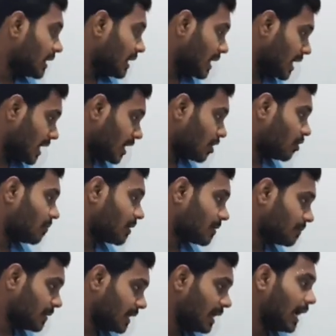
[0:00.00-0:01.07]
A
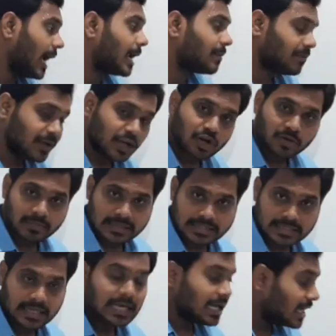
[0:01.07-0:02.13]
comma B and B comma
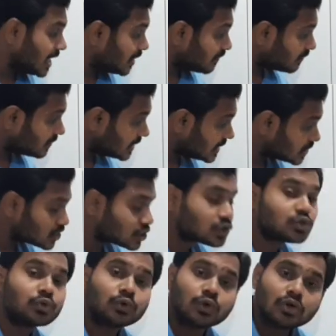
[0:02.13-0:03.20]
C, if these
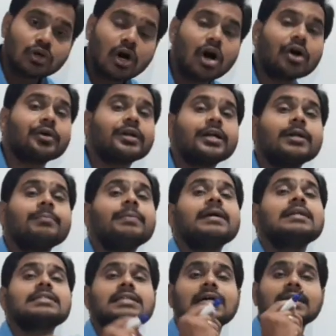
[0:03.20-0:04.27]
two ordered
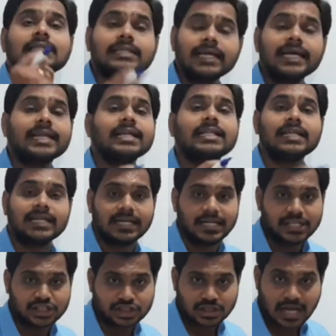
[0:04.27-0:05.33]
pairs are there in the
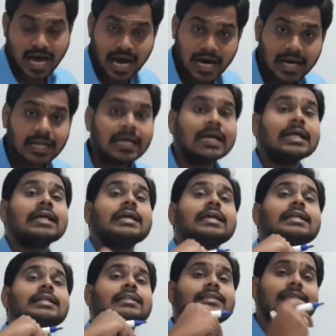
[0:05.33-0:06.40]
relation R,
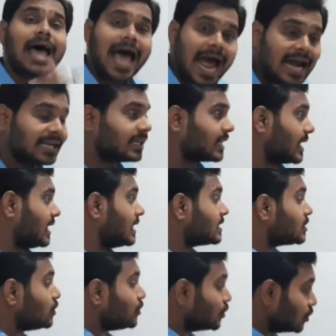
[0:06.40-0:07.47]
in that
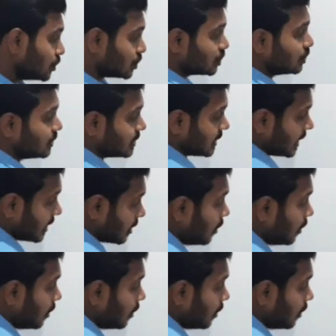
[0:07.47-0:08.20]
case you should check